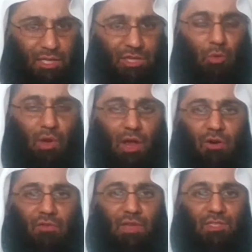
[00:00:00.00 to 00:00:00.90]
is
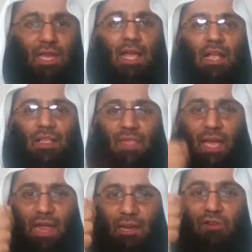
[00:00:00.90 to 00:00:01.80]
aware of it,
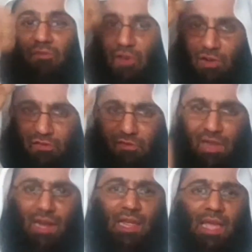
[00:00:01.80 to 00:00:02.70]
then
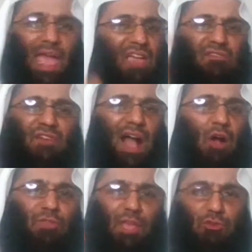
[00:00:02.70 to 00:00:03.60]
fulfilling a
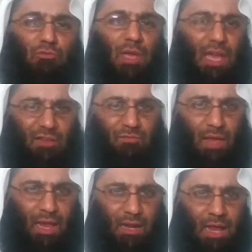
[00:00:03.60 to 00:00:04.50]
vow that you may have
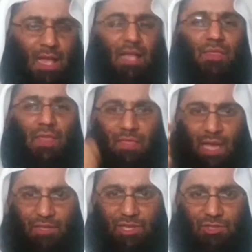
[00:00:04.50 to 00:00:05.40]
made, then
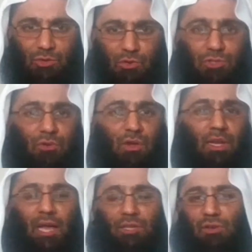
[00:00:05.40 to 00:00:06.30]
that is also an
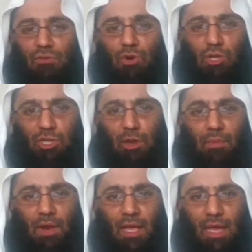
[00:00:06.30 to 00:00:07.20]
act of worship.
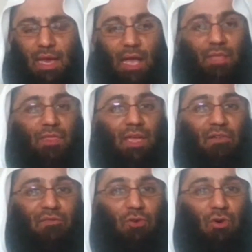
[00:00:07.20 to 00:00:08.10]
And
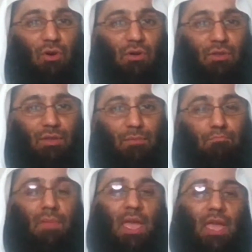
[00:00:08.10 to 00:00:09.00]
therefore,
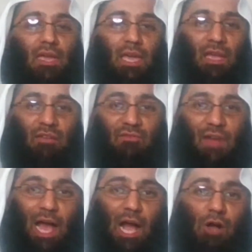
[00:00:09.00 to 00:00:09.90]
making
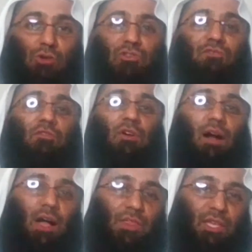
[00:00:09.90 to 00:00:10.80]
vows for
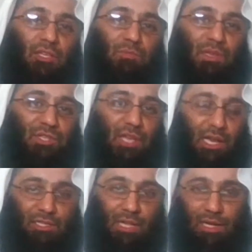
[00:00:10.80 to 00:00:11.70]
others
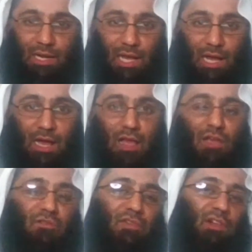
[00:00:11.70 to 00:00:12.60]
besides Allah,
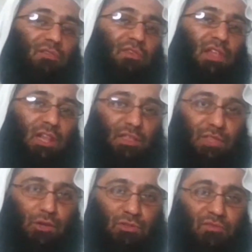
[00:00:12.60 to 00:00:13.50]
fulfilling
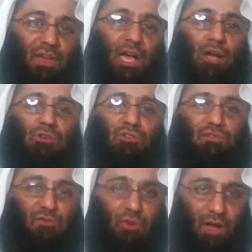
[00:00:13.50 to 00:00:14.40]
those
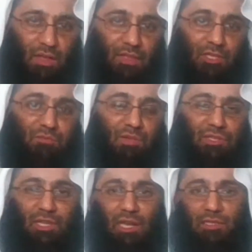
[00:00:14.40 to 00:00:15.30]
vows for others
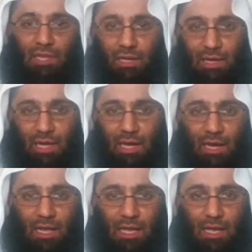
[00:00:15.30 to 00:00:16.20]
besides
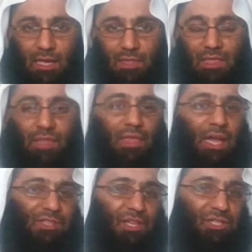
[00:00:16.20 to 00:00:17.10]
Allah, then
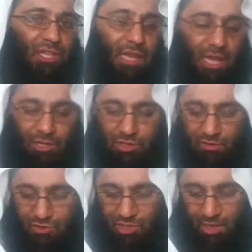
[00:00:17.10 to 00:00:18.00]
that is an act
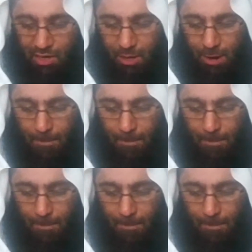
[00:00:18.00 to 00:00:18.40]
of shirk.